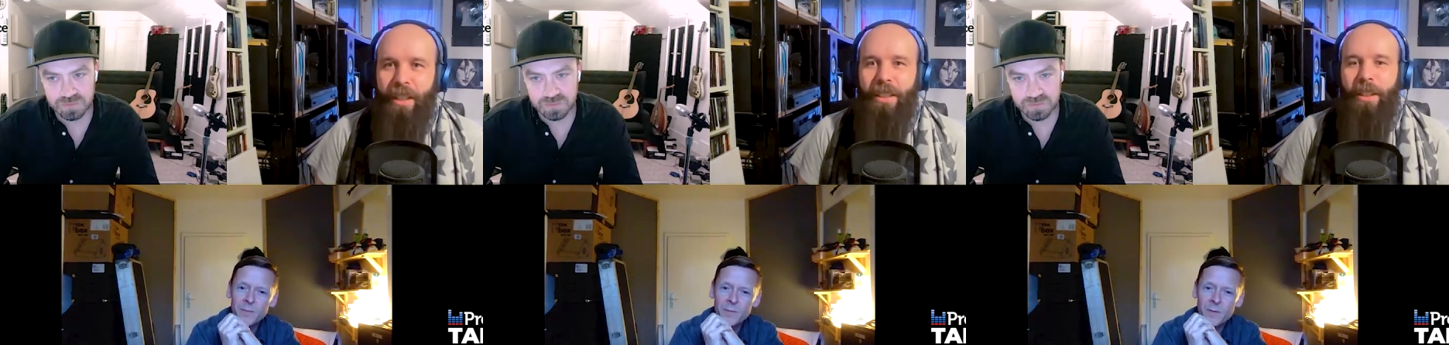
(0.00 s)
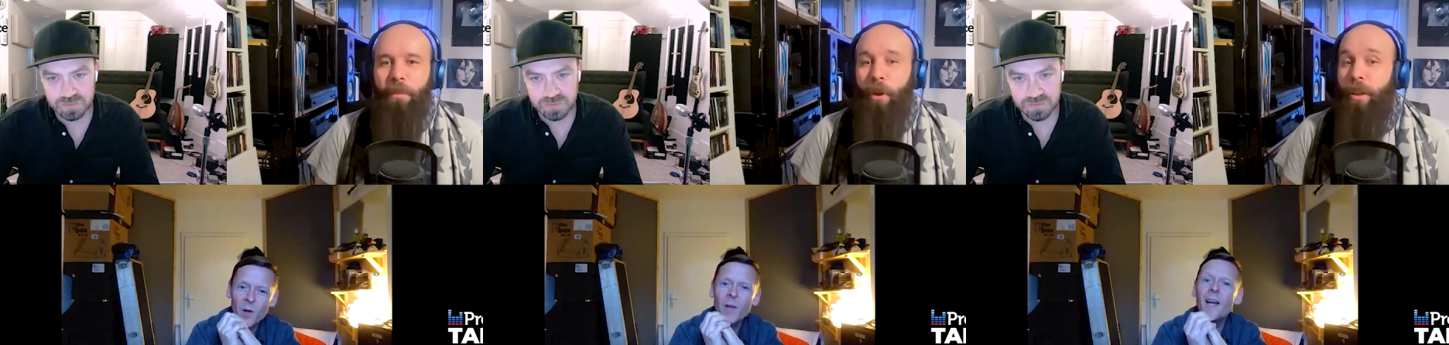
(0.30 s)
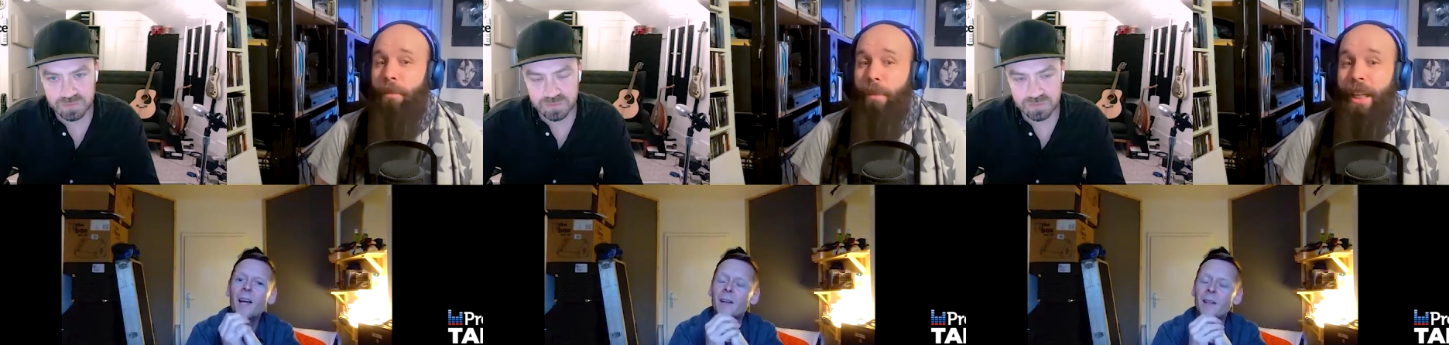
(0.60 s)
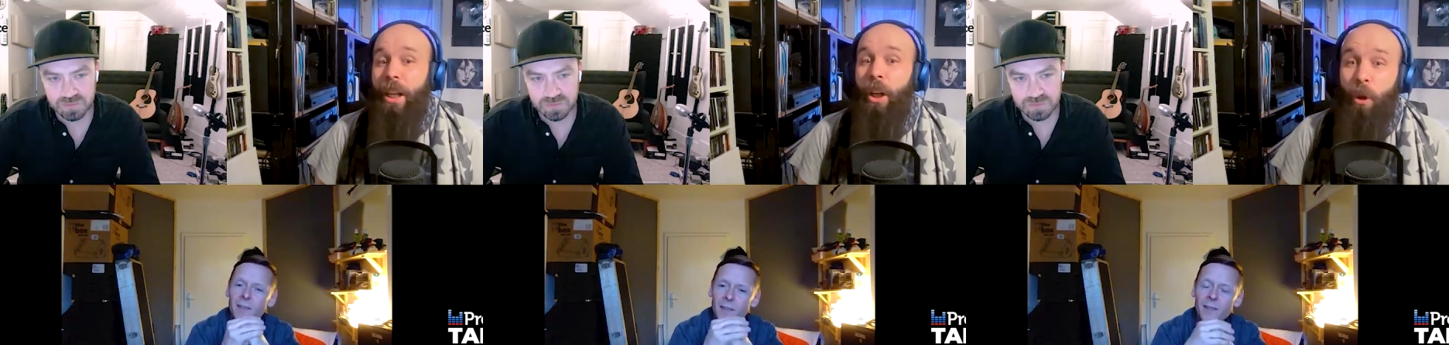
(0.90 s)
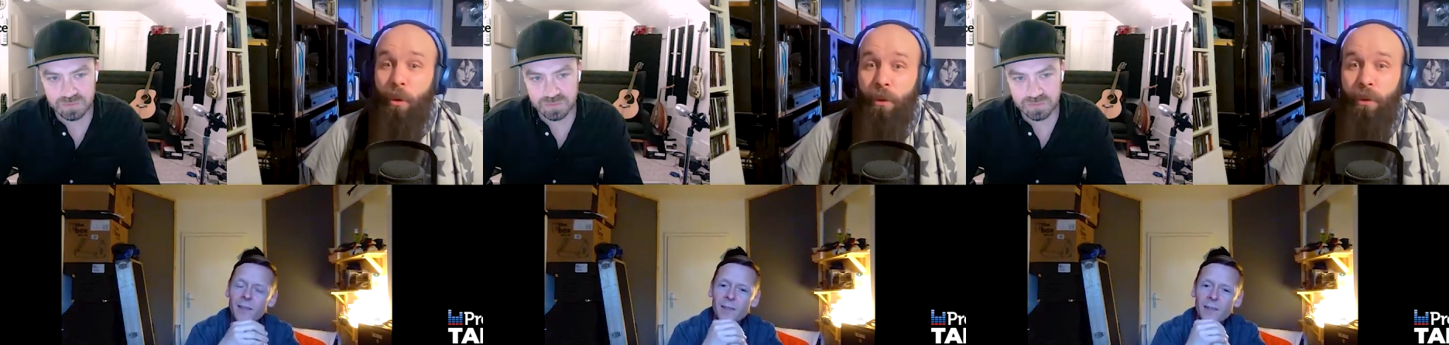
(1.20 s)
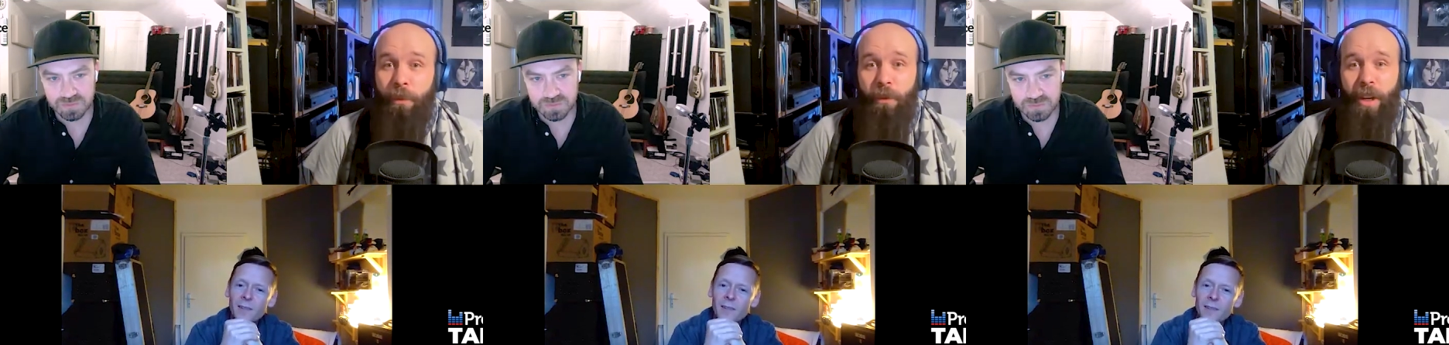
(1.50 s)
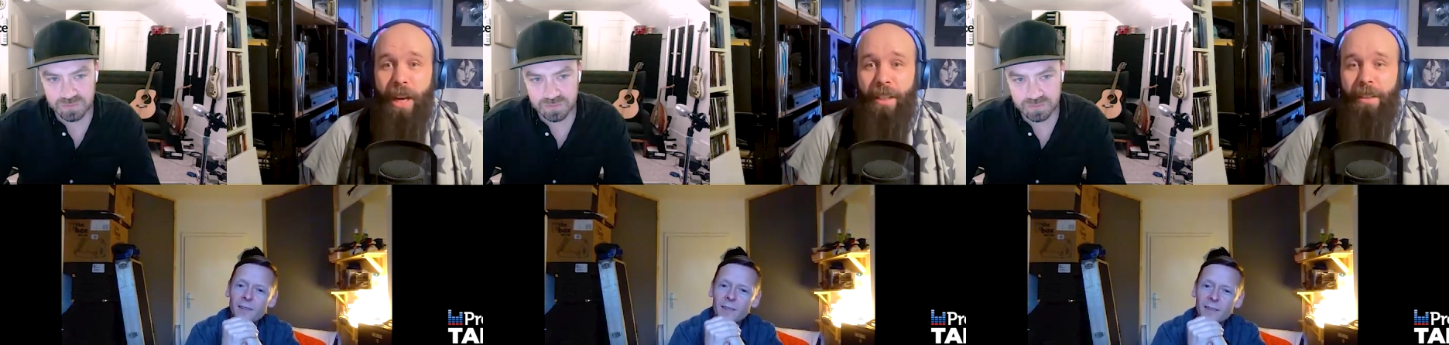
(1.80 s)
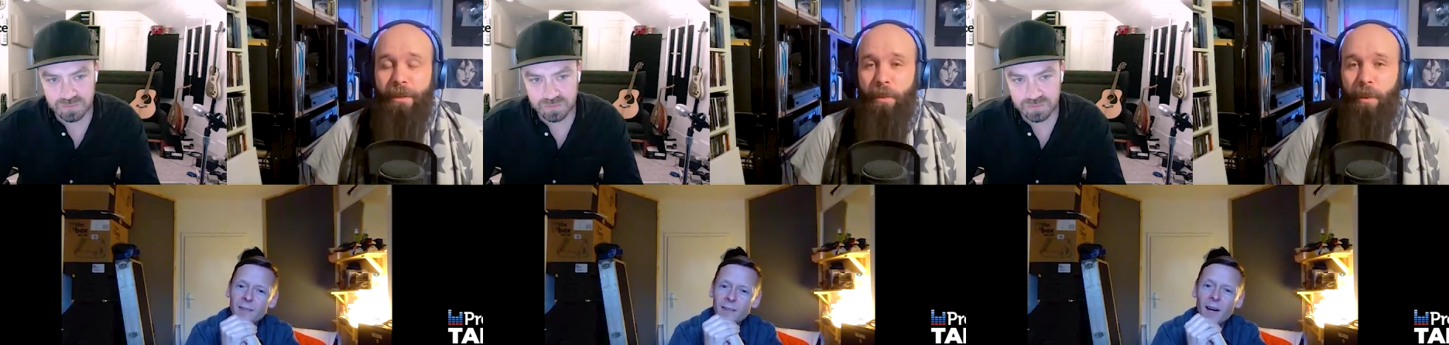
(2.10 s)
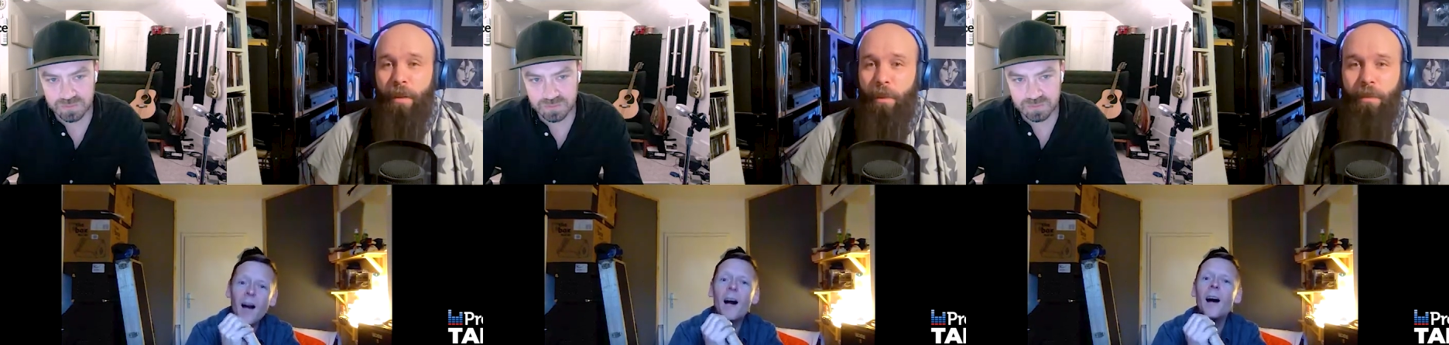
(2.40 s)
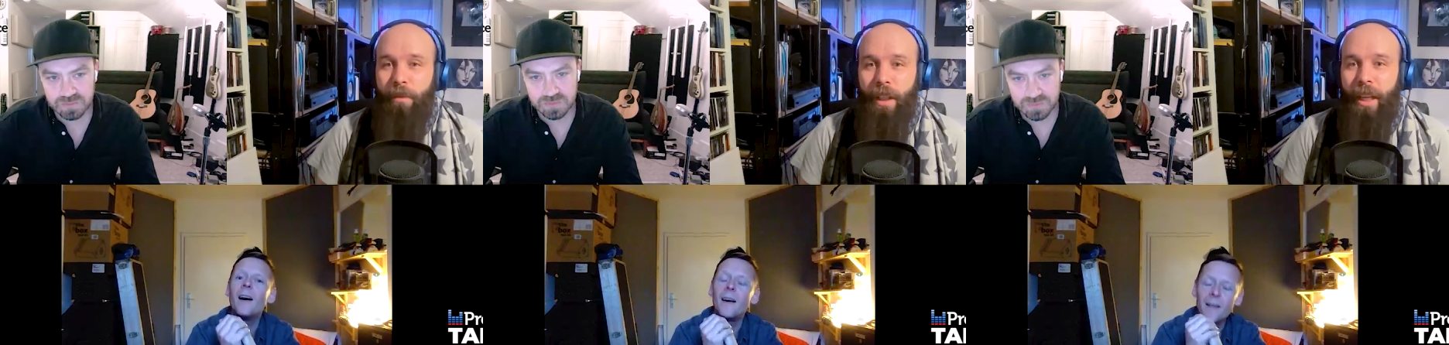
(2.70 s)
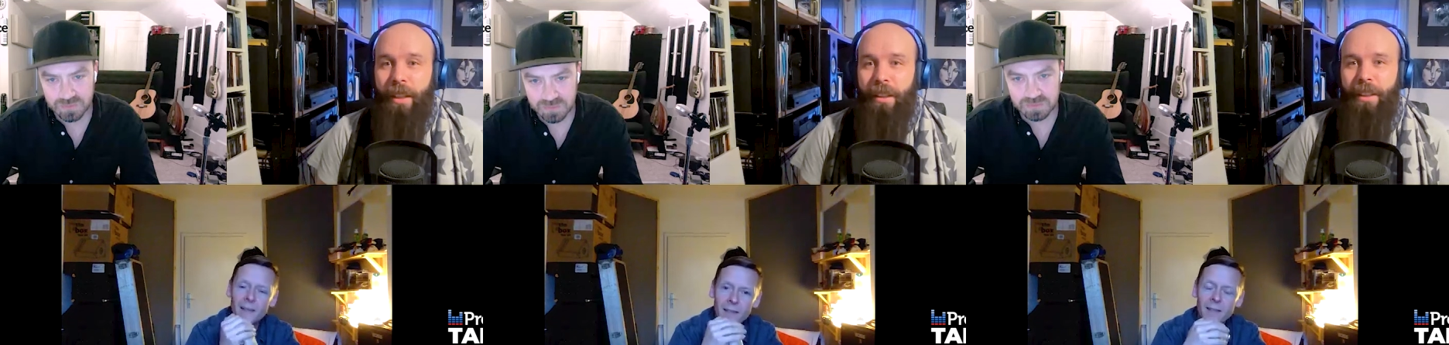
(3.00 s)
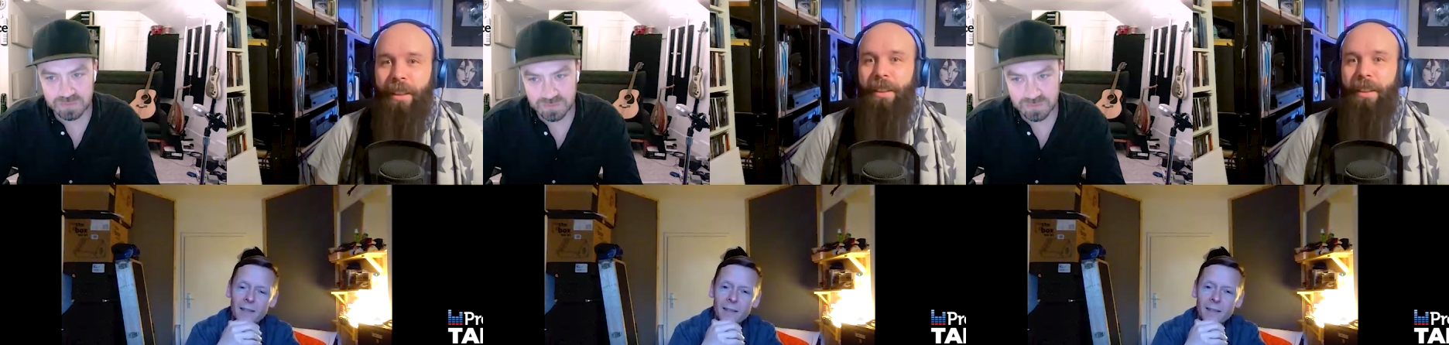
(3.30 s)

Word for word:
Speaker 1: supported by Clone from France. Like